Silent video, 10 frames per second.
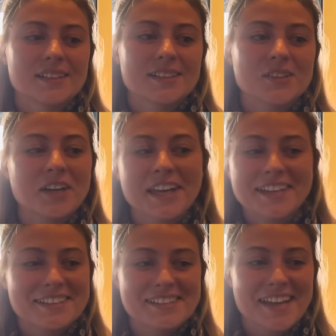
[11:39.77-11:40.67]
so I
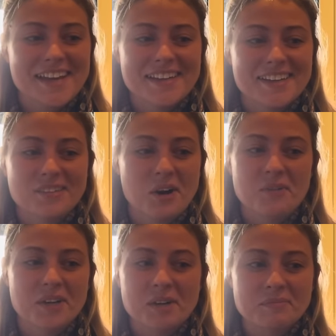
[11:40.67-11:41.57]
can't say
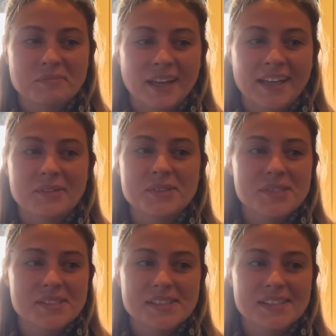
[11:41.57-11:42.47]
growing up, like, it was
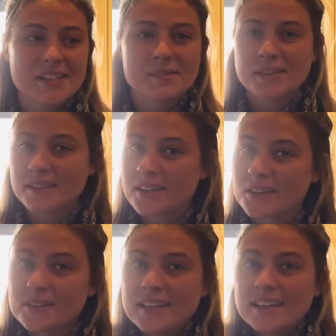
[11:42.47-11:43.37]
just, it was a thing
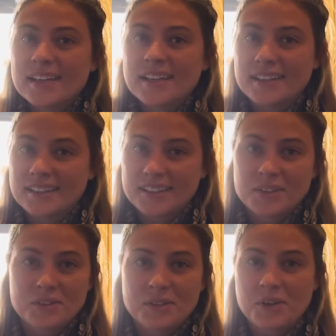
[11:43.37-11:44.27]
you did, and
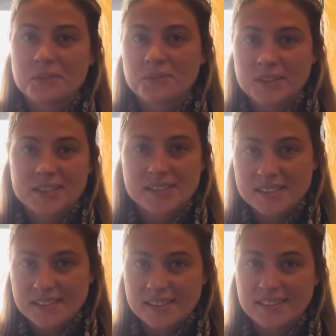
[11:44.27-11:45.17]
you know, it's,
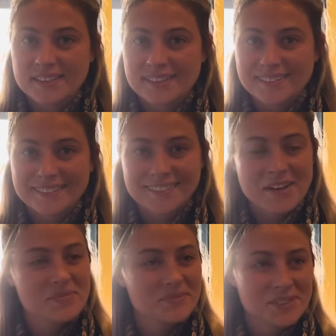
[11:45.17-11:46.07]

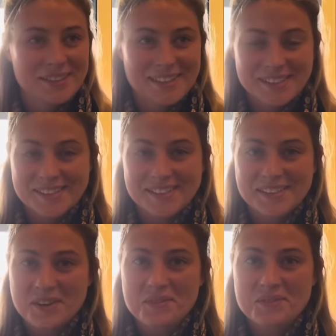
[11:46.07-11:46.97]
yep, this is,
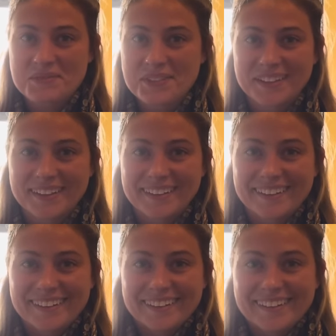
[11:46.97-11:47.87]
you know,
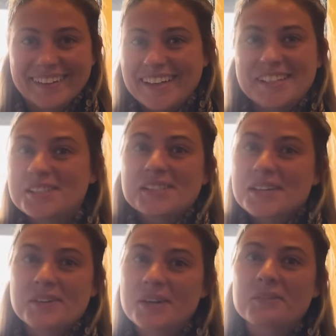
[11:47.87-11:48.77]
it's just
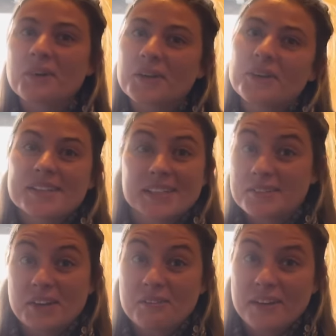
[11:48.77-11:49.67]
it what it was, and it
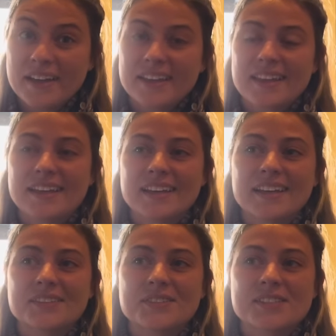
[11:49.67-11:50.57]
was our faith, and
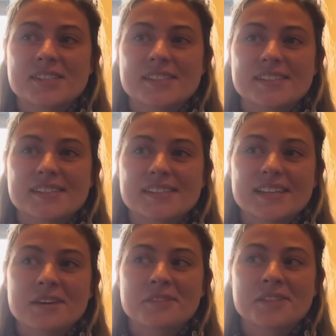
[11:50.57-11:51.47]
it just,
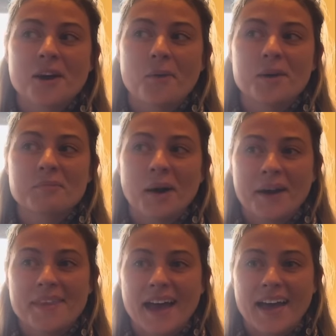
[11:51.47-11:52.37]
it was going
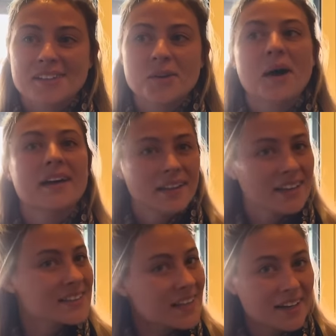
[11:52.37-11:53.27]
by that. So I,
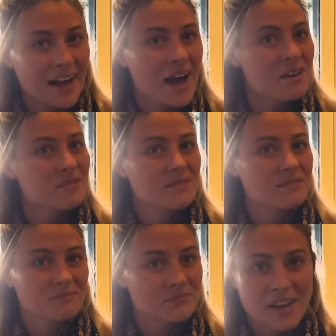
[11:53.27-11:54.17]
like I said, I had
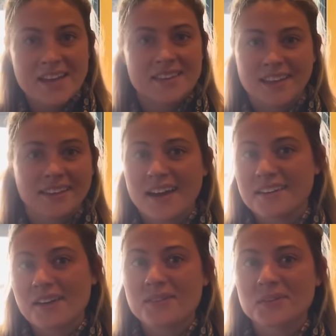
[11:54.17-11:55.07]
faith. Like,
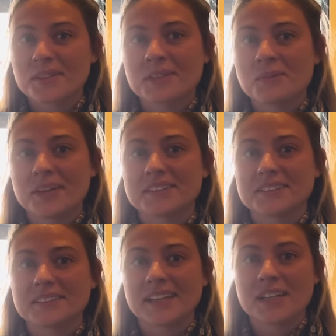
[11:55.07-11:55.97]
that never really went
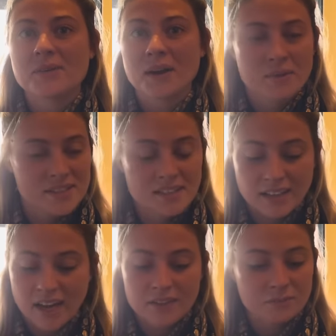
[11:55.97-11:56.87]
anywhere. Went to
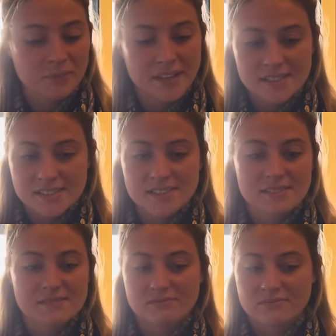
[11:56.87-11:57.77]
blessed,
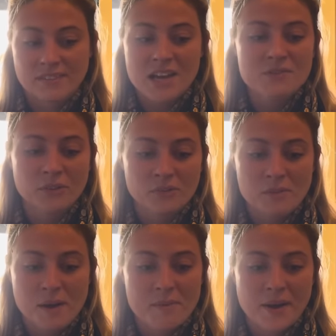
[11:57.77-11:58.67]
thankful for
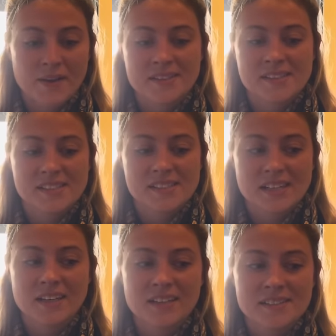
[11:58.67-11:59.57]
my parents to
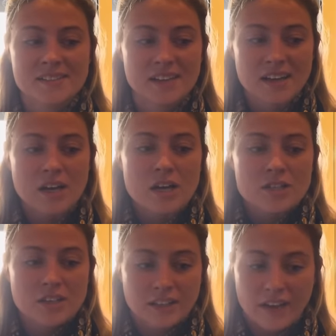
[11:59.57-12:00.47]
send us
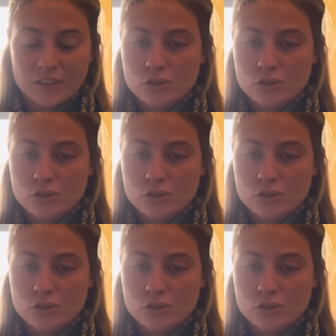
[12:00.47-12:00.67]
to a Catholic